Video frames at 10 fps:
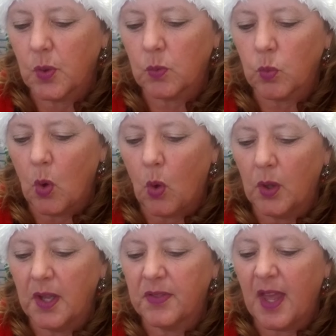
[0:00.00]

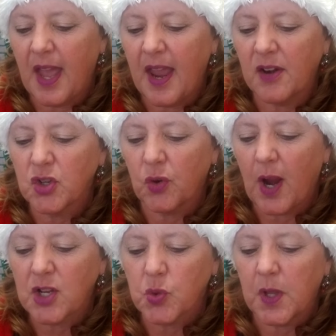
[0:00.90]
enroll in the
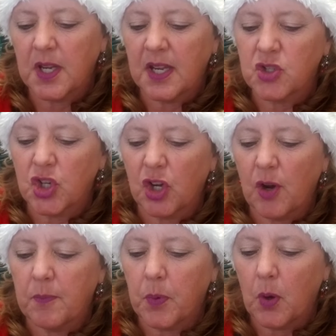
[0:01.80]
undergraduate
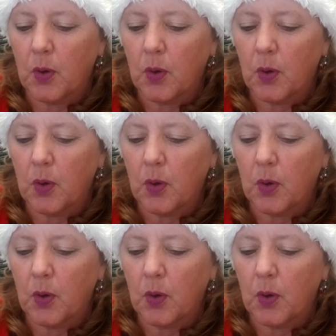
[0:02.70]
engineering